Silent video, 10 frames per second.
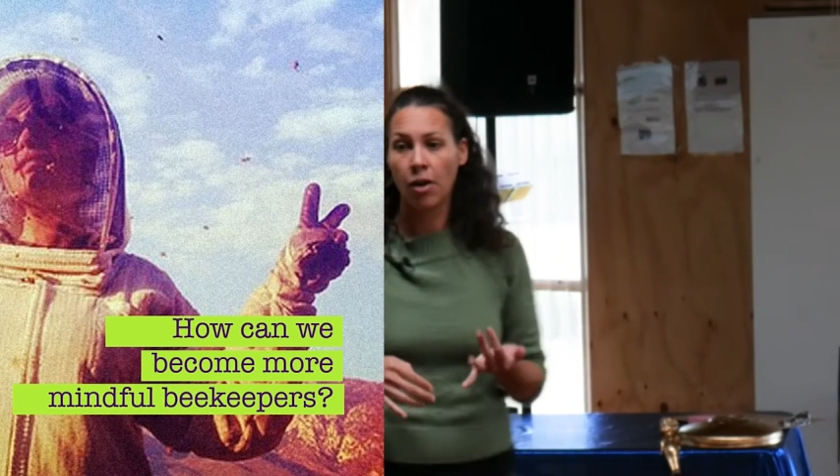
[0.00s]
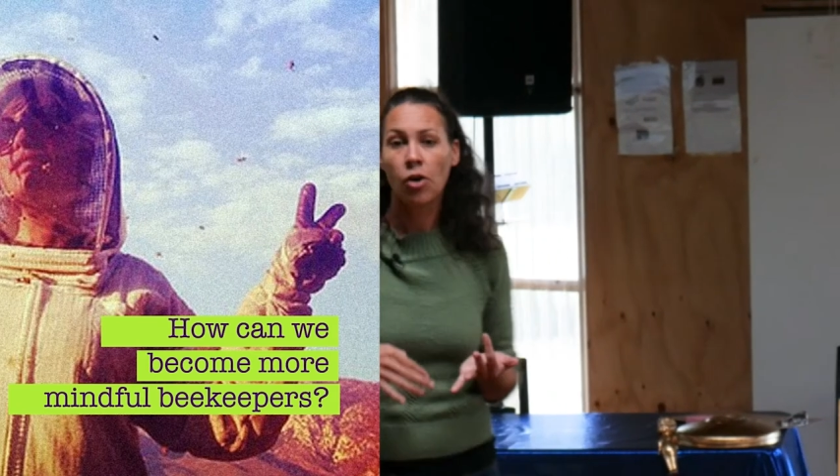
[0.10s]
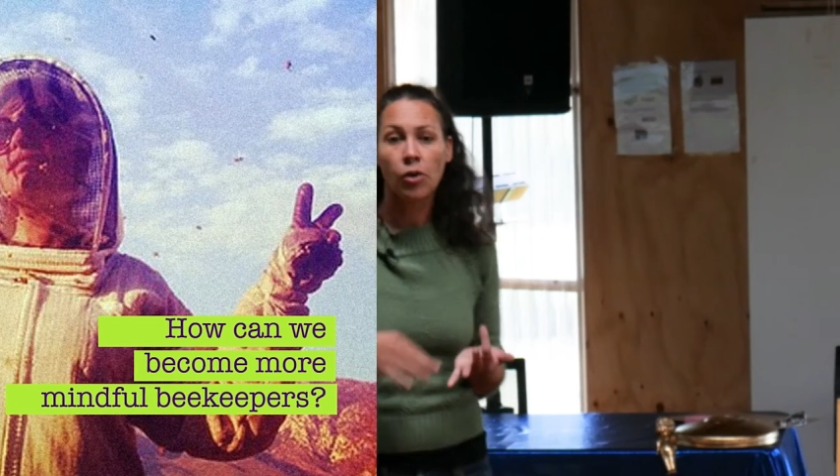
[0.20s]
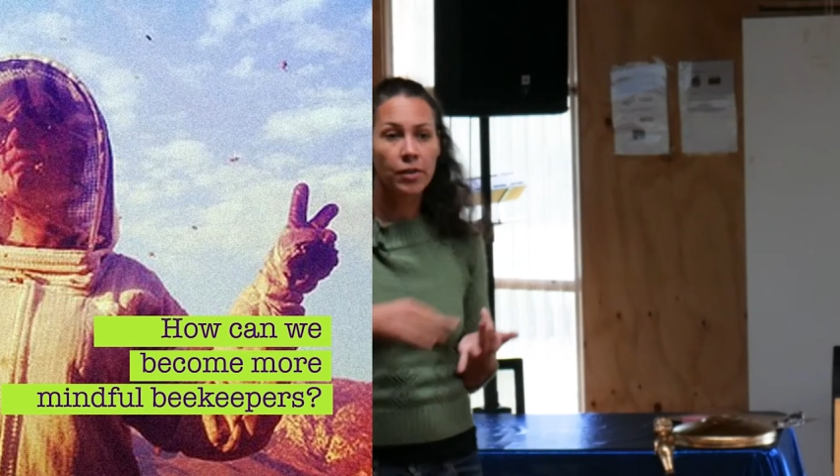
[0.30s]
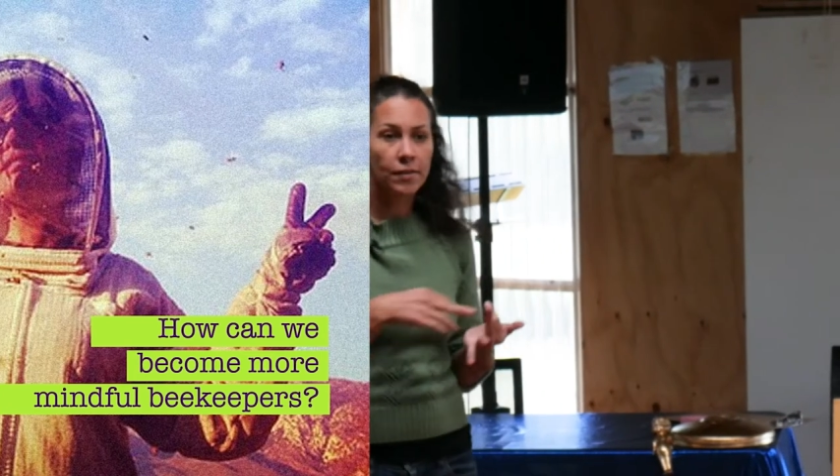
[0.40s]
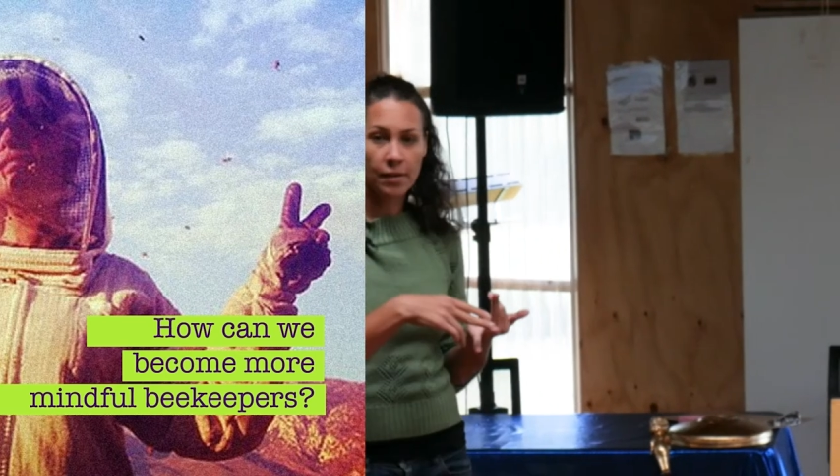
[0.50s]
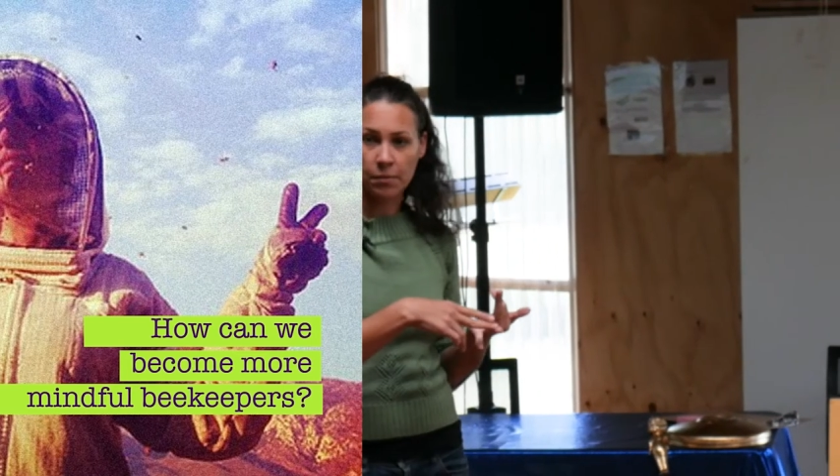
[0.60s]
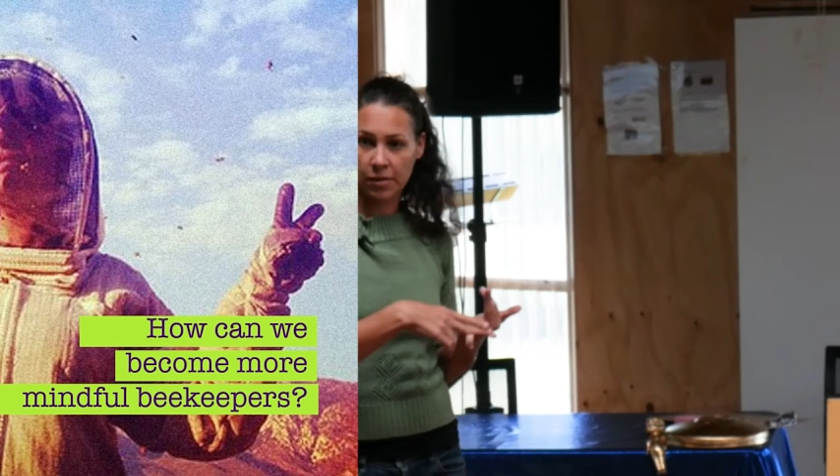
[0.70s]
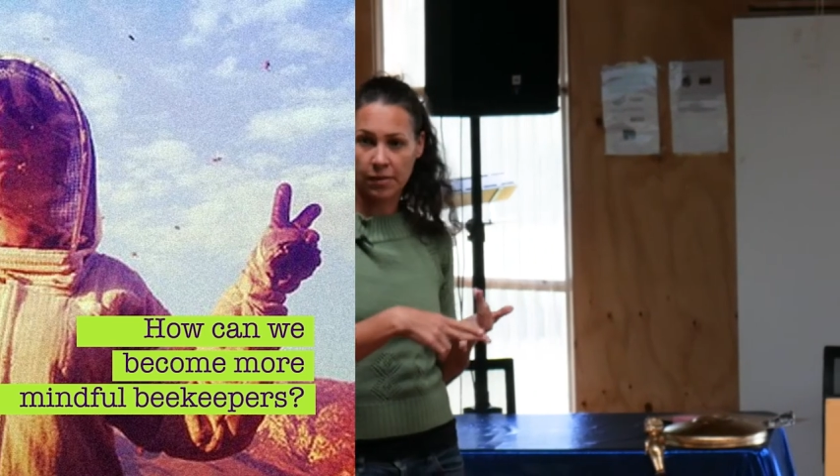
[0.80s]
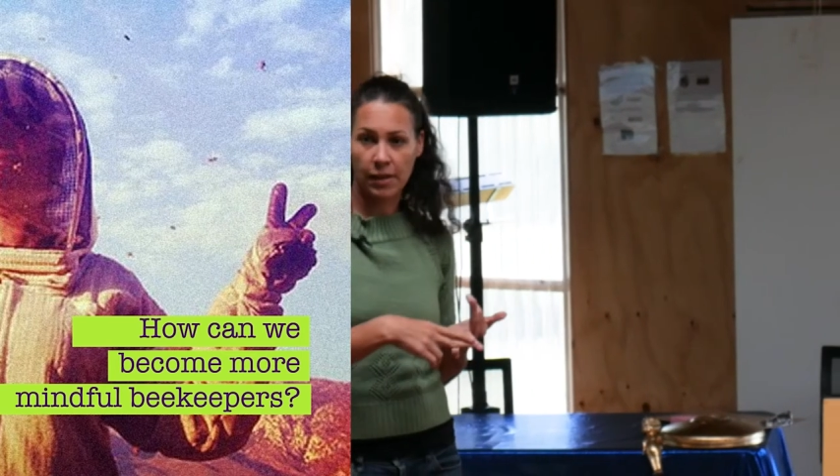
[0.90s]
or there's some
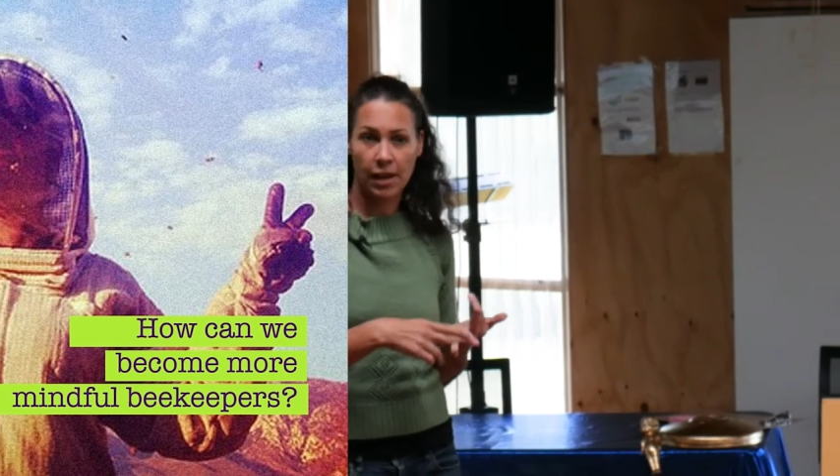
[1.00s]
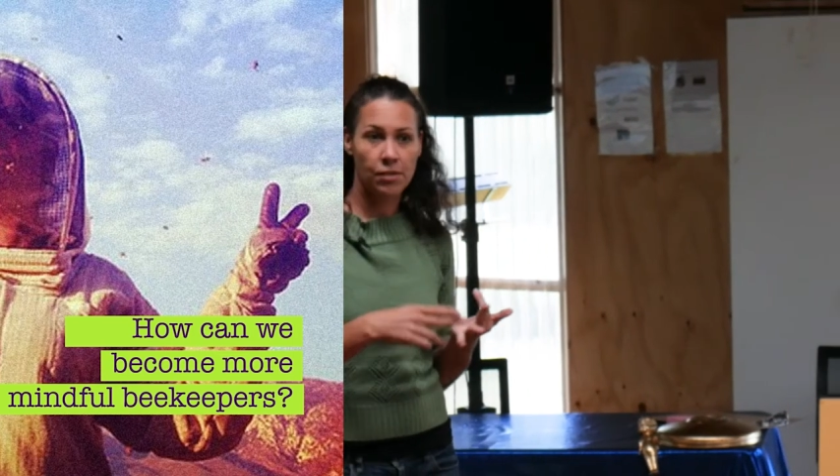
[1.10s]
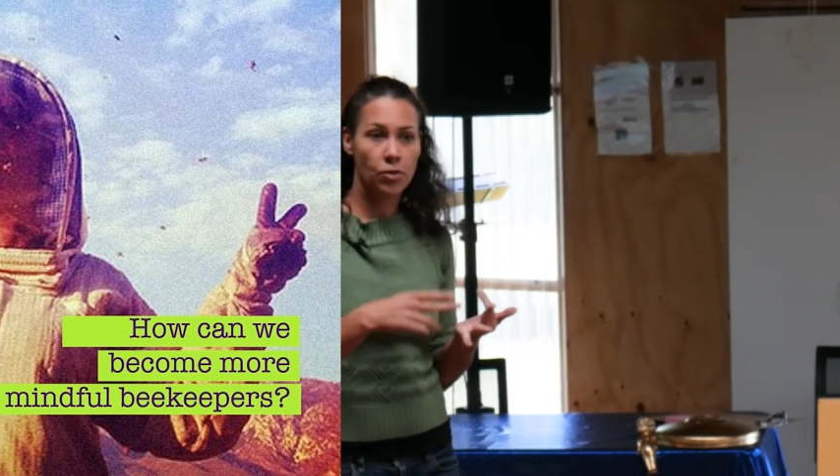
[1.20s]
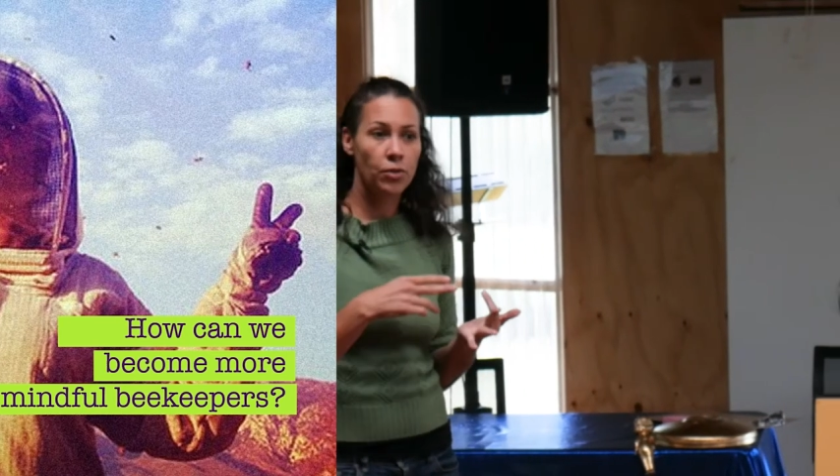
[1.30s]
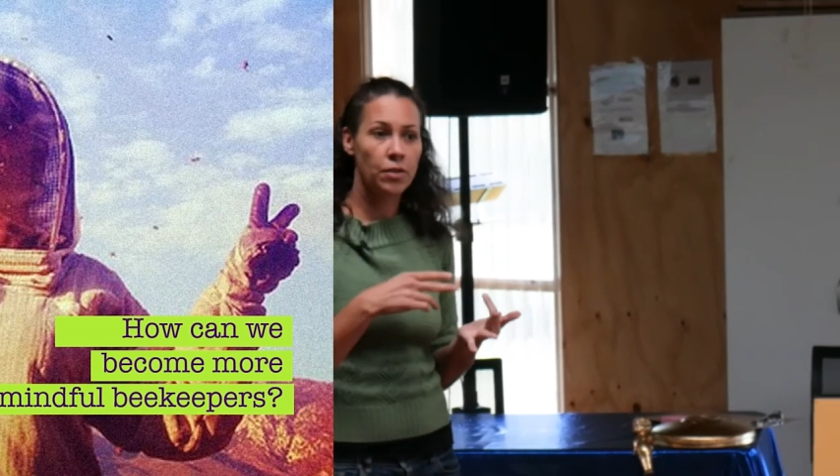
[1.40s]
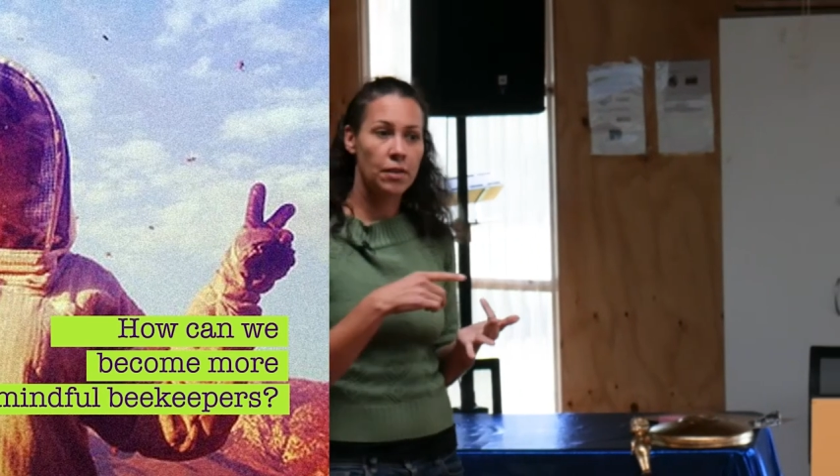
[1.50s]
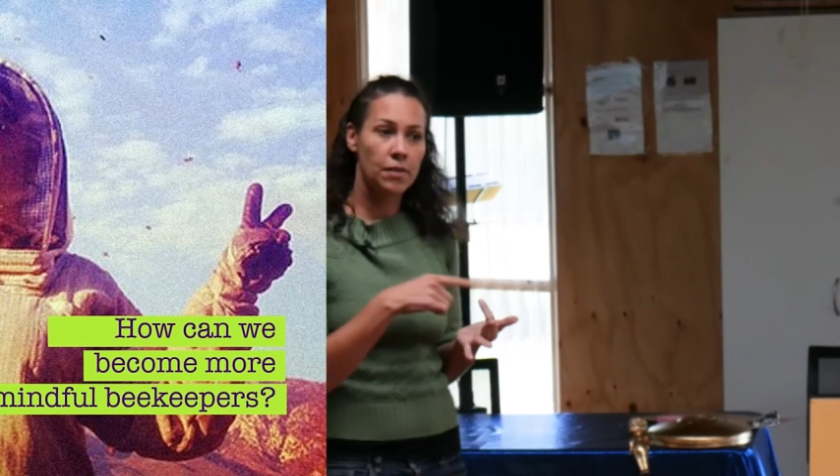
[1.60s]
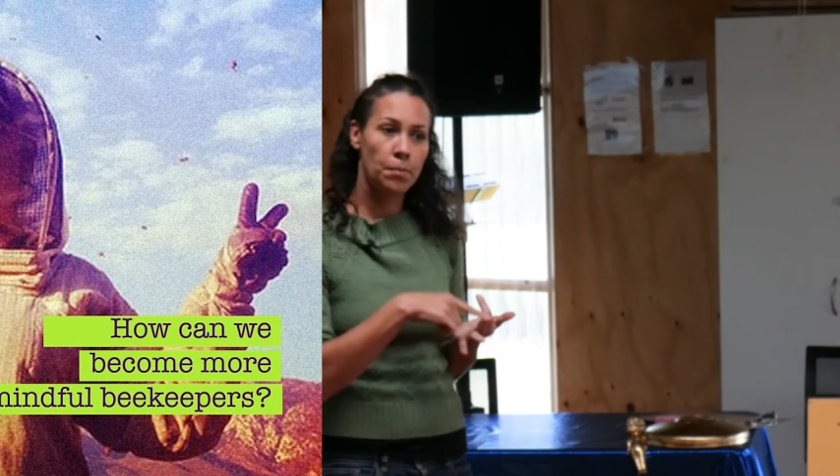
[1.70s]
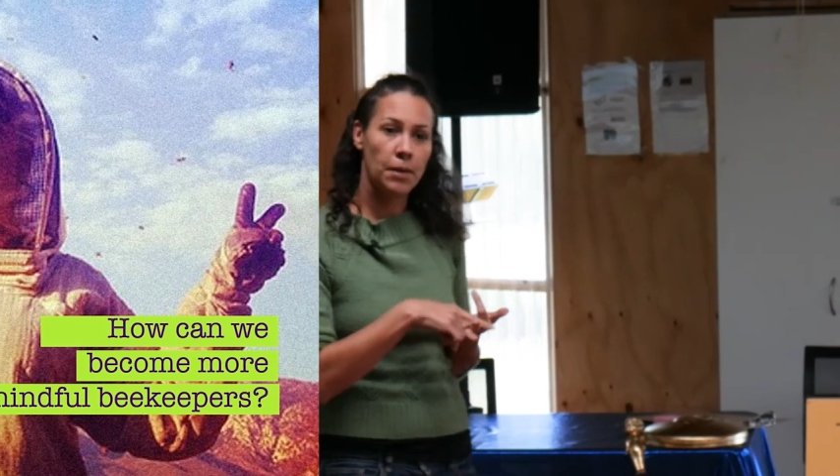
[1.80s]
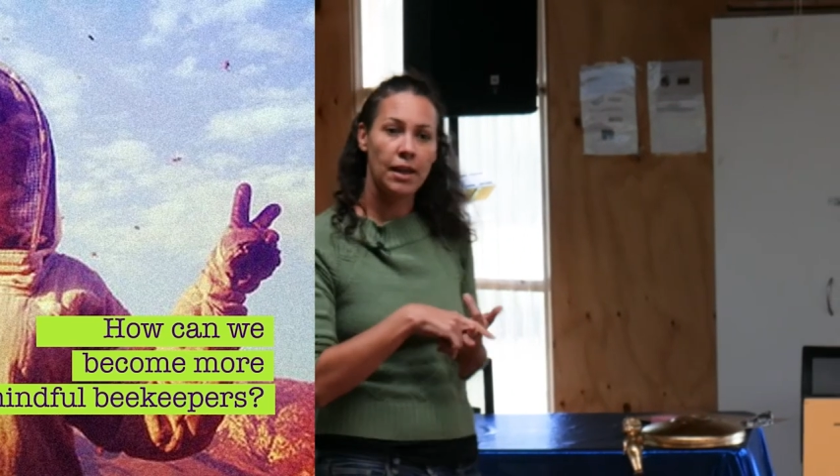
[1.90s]
disease, or that
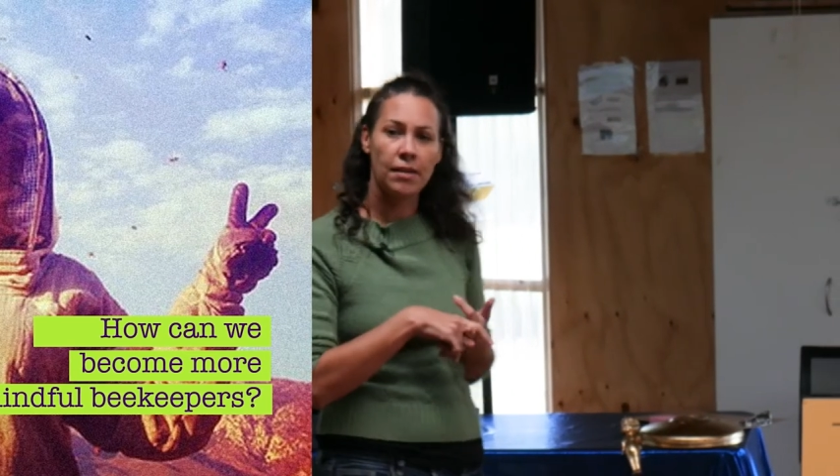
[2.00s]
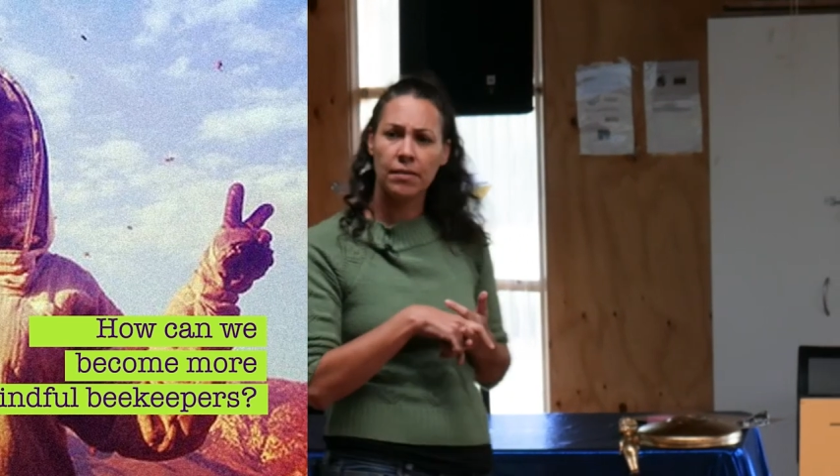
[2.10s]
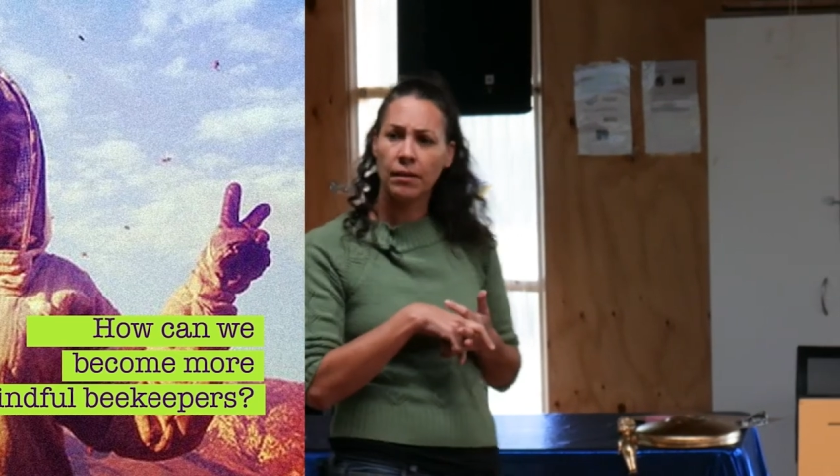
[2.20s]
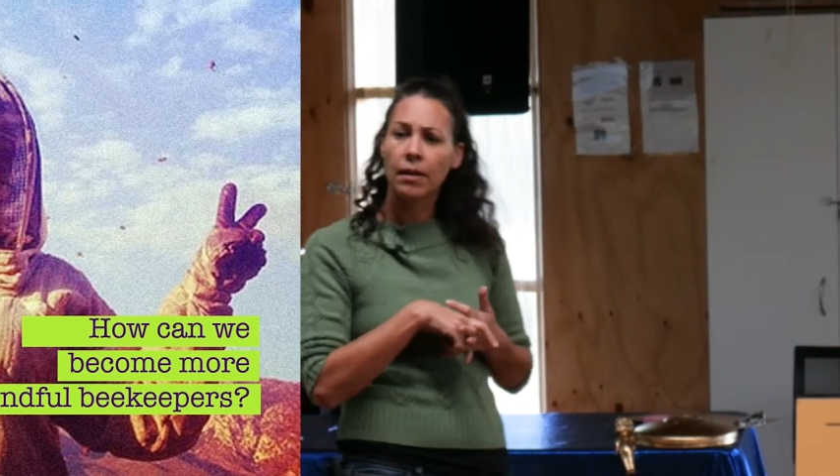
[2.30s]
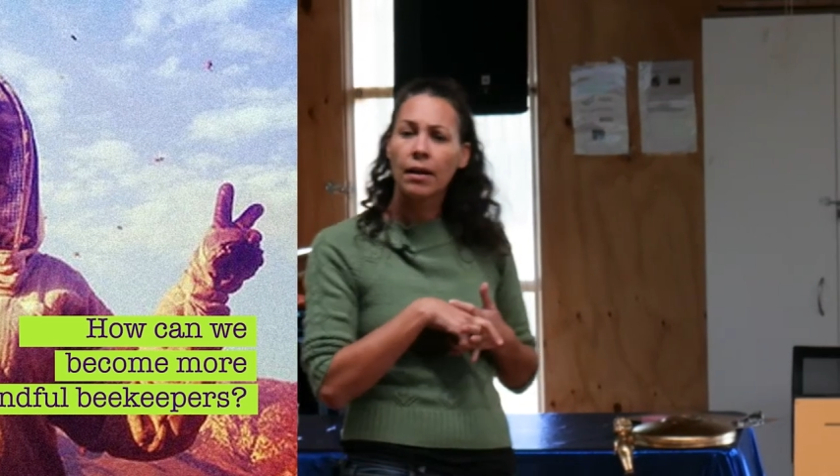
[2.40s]
these bees